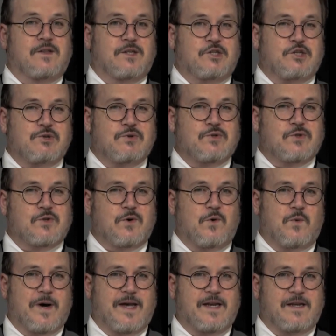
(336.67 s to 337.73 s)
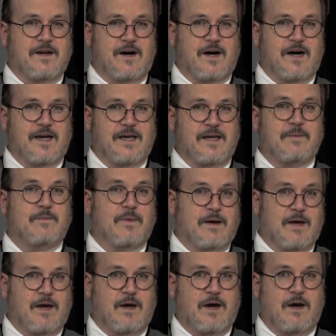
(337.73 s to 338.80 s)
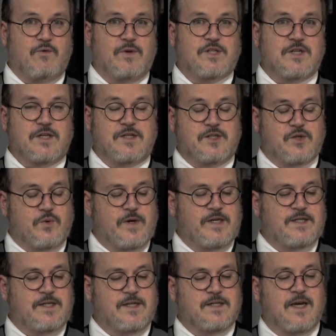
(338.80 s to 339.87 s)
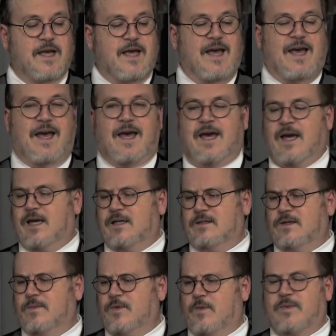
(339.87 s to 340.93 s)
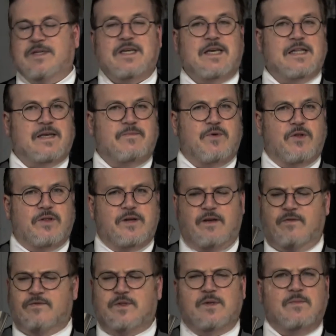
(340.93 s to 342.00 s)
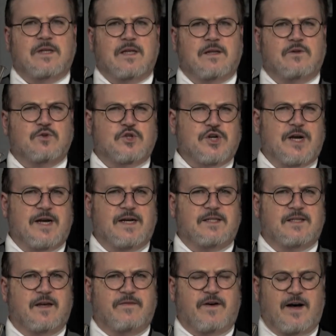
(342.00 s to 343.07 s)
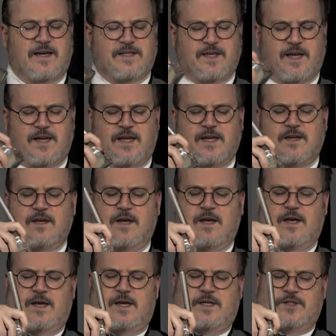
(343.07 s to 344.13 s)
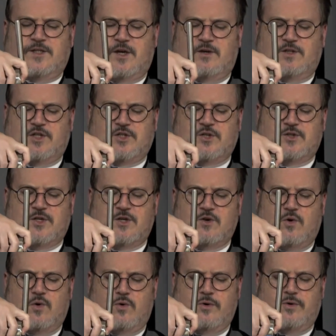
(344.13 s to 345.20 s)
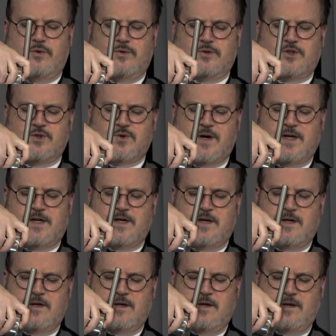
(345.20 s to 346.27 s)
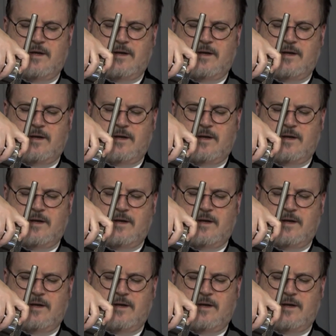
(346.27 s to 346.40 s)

the juice when I originally squeezed it, and I'm not particularly bothered if some little shards of ice get in. So just using the Hawthorn strainer,